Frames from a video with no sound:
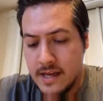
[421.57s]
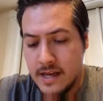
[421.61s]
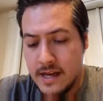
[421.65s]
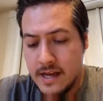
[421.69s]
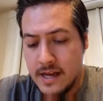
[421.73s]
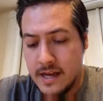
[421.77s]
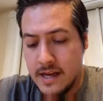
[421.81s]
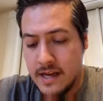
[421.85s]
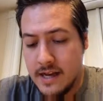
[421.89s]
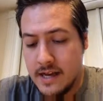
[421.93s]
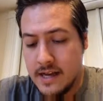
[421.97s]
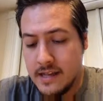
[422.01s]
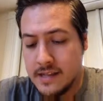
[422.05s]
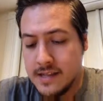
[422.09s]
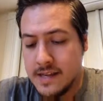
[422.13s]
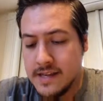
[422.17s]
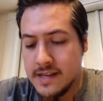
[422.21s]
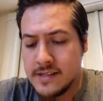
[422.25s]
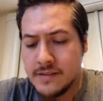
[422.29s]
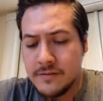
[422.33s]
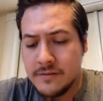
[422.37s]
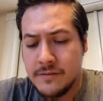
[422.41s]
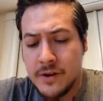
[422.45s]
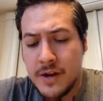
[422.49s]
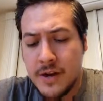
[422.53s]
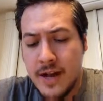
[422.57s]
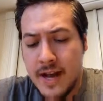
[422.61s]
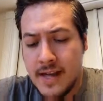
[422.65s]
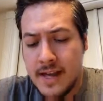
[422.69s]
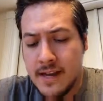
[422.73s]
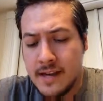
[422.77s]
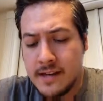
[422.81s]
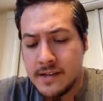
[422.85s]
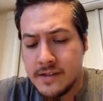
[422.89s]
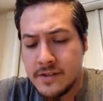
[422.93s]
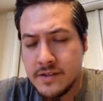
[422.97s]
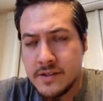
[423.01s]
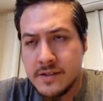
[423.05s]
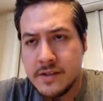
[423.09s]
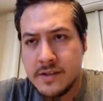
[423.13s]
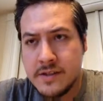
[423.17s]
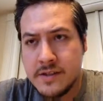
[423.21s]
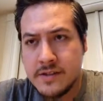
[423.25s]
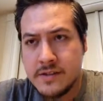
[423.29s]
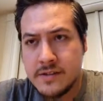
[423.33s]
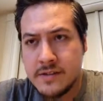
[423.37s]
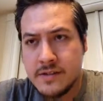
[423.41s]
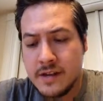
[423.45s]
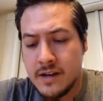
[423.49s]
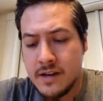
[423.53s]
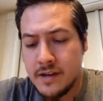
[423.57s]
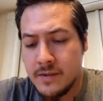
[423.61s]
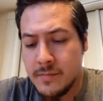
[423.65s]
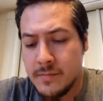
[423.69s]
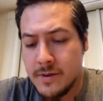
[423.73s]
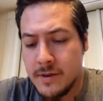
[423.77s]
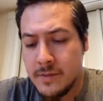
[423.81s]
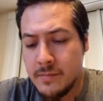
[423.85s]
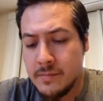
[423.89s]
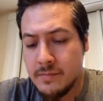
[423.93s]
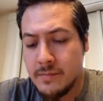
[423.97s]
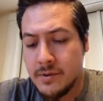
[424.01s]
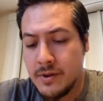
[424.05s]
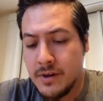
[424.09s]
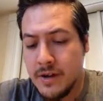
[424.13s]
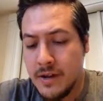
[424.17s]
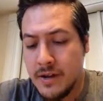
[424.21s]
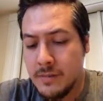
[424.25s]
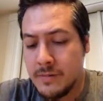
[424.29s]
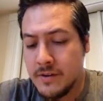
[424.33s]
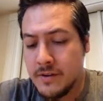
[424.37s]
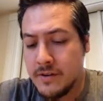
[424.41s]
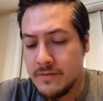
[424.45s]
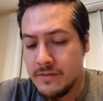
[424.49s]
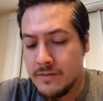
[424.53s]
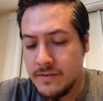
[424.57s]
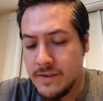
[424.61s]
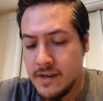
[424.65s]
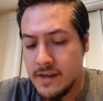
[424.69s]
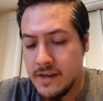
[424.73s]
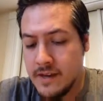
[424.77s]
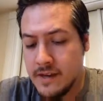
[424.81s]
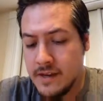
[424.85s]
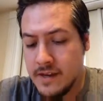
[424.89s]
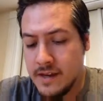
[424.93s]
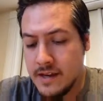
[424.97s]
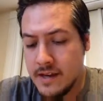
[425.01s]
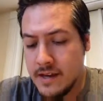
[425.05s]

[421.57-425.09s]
Next, I forgot to talk about Pernell McPhee